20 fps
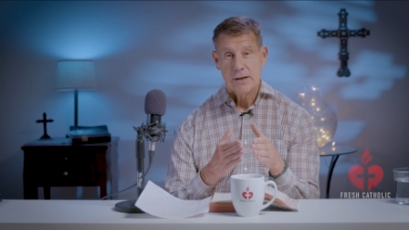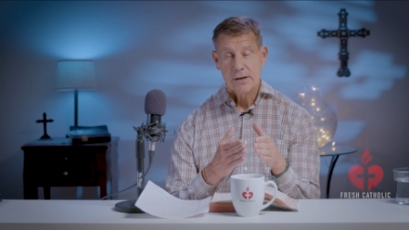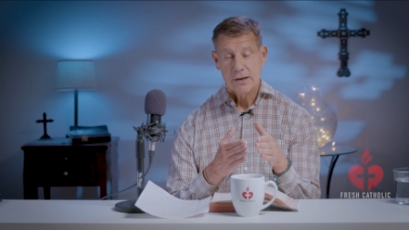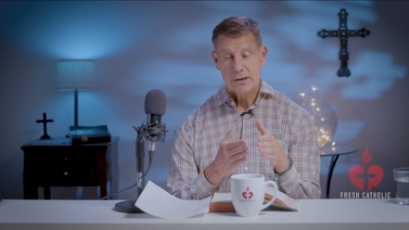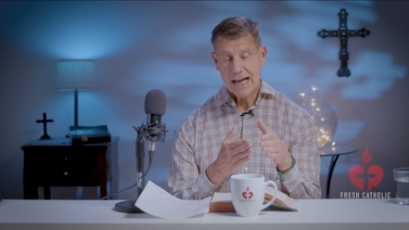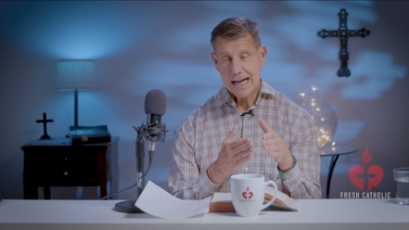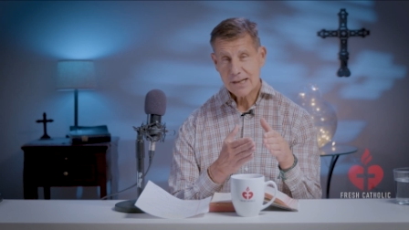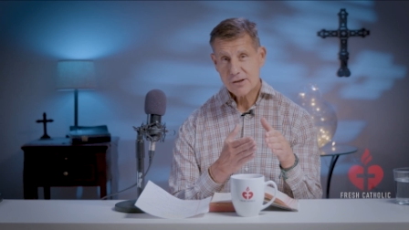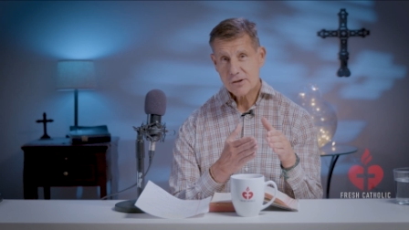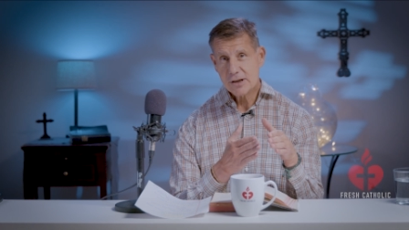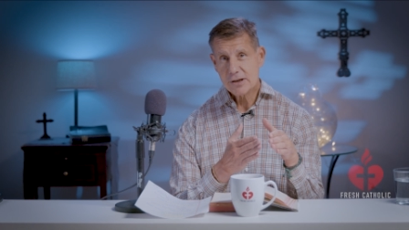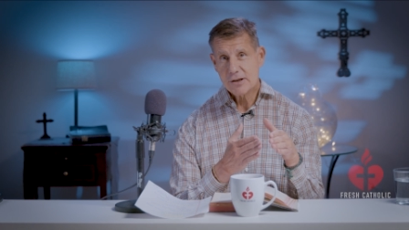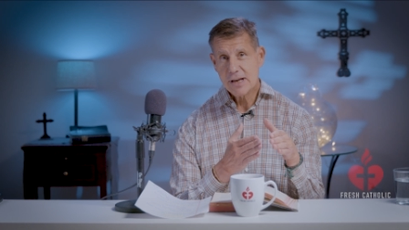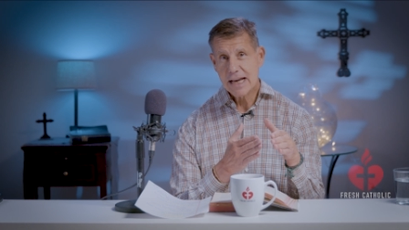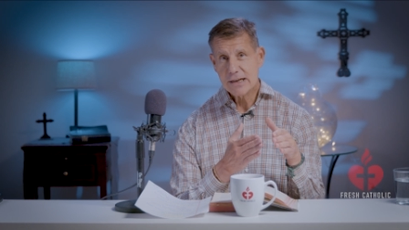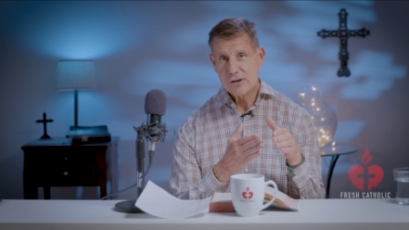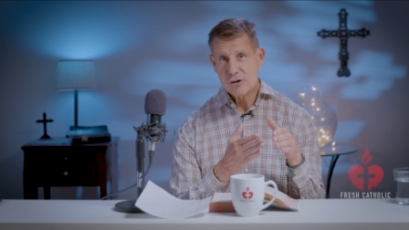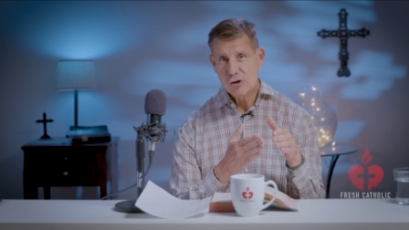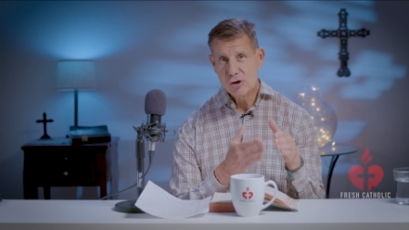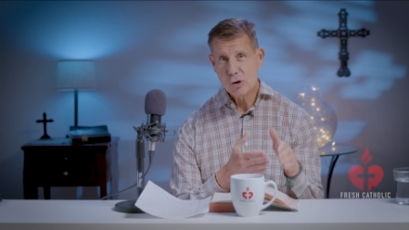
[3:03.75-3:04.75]
that's the
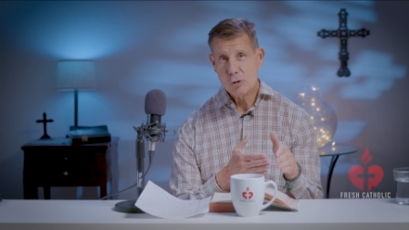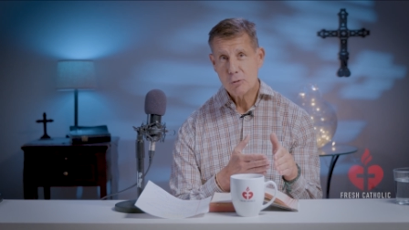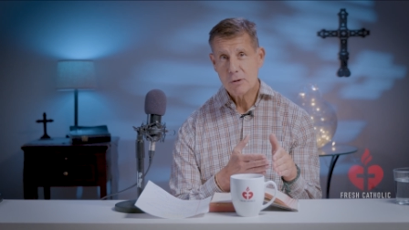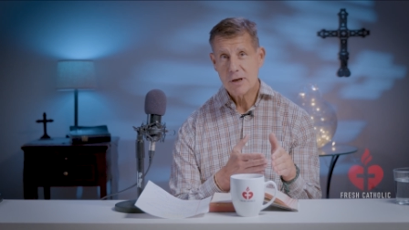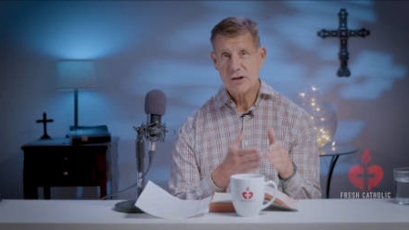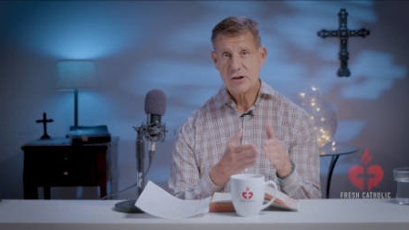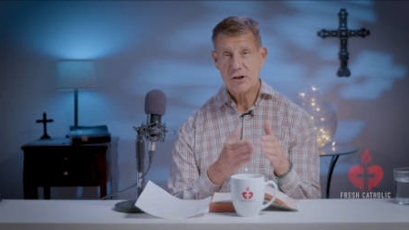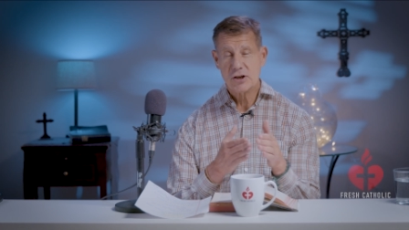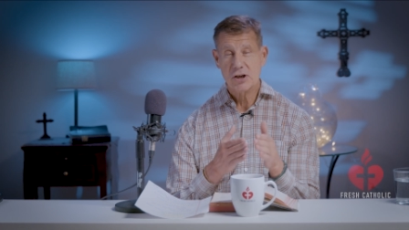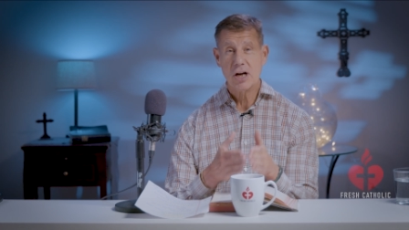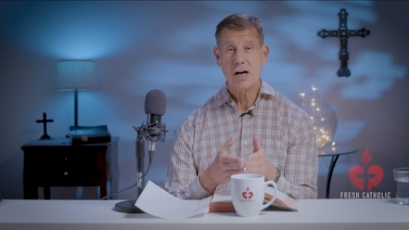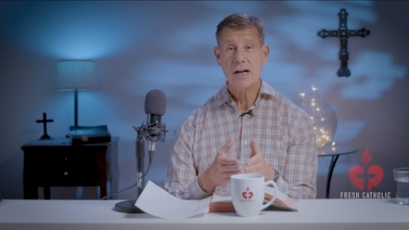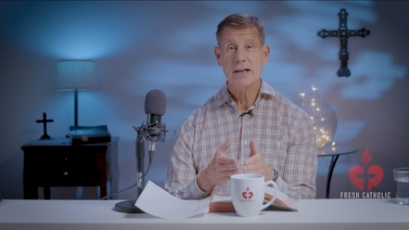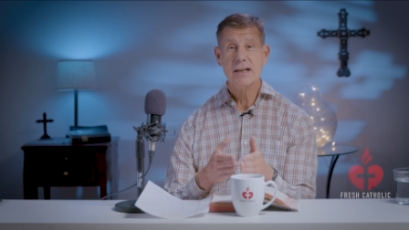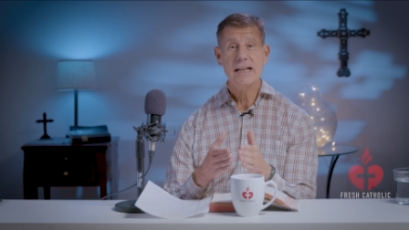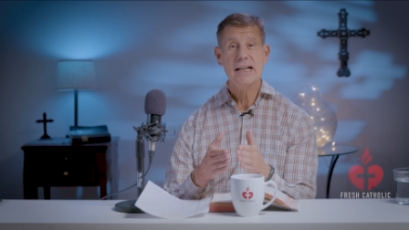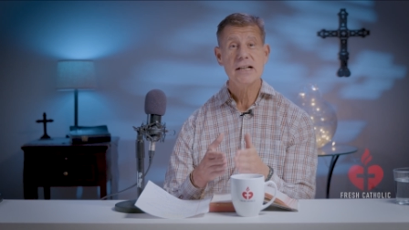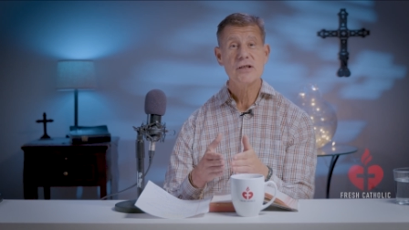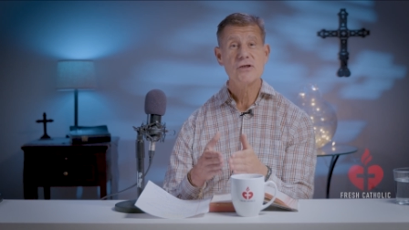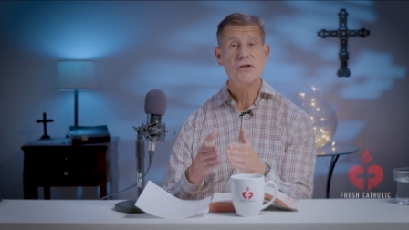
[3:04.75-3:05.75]
day Judas cut
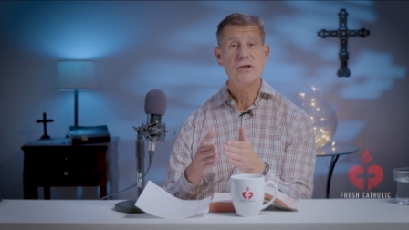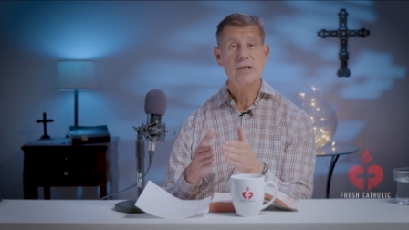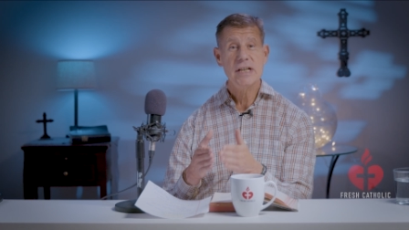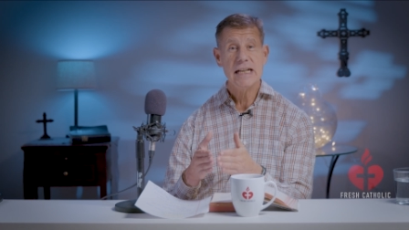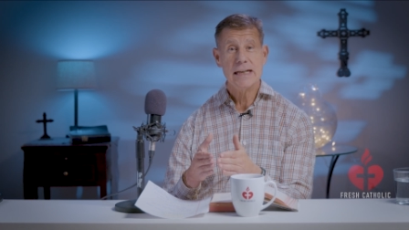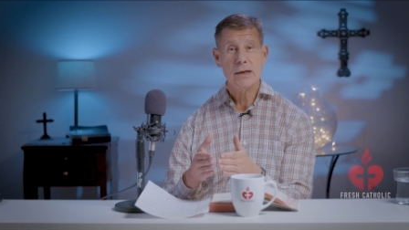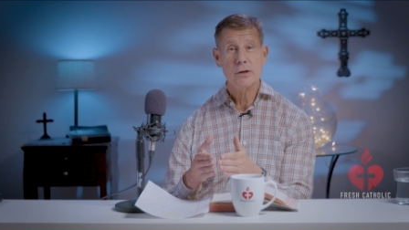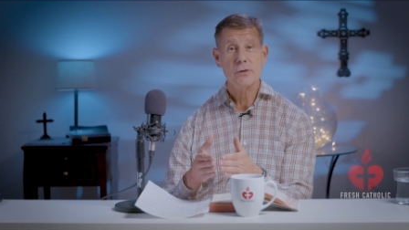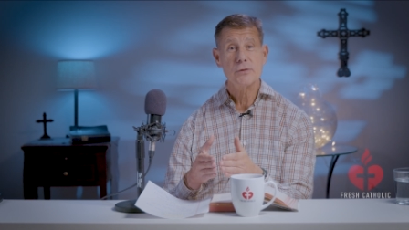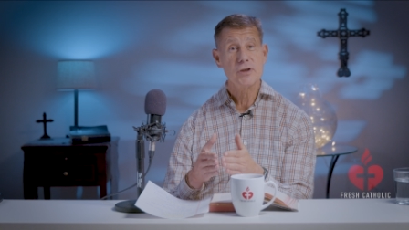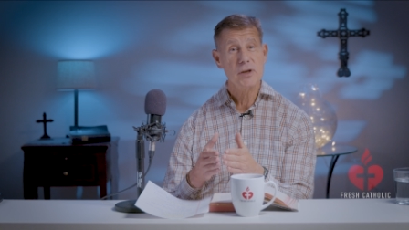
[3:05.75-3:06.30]
his deal